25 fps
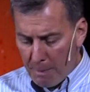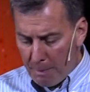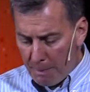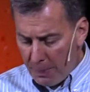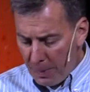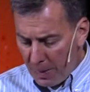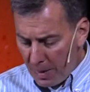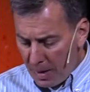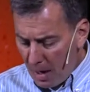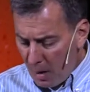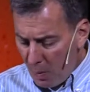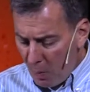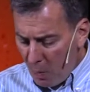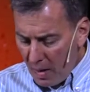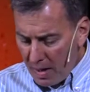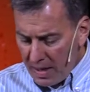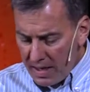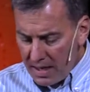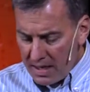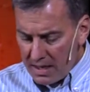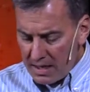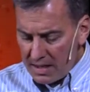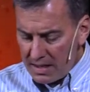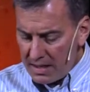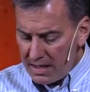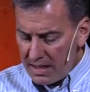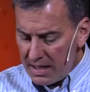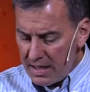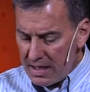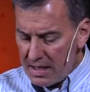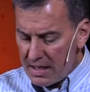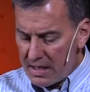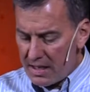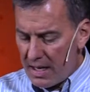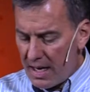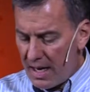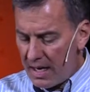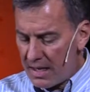but on what he
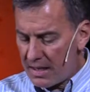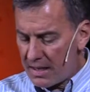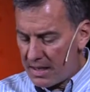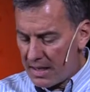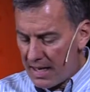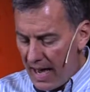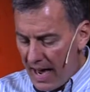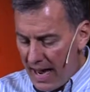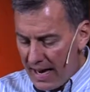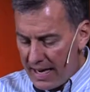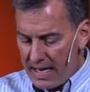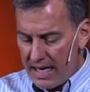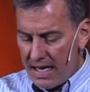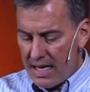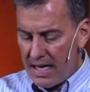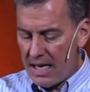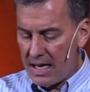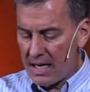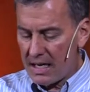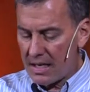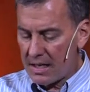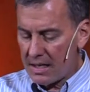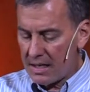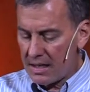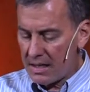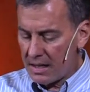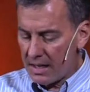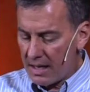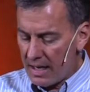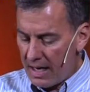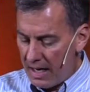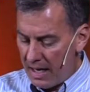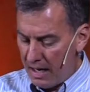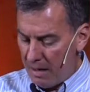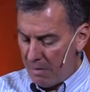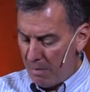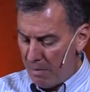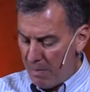sees that Zacchaeus
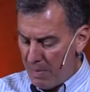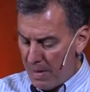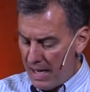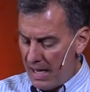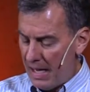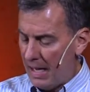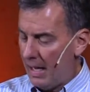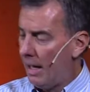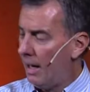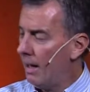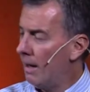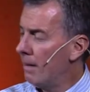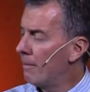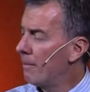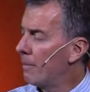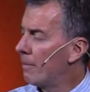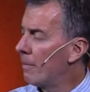can be.